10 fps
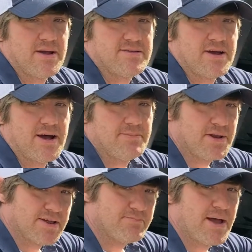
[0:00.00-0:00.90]
time
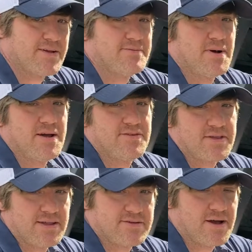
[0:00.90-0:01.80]
and maximize
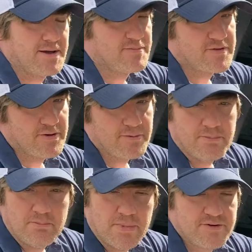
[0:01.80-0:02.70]
that time. So
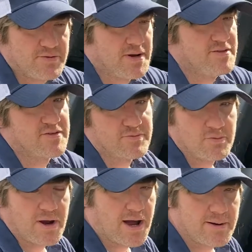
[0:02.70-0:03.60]
mud terrains is
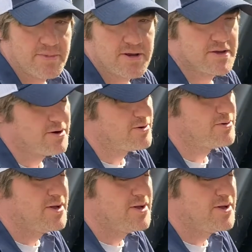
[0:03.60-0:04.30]
what I'm going to go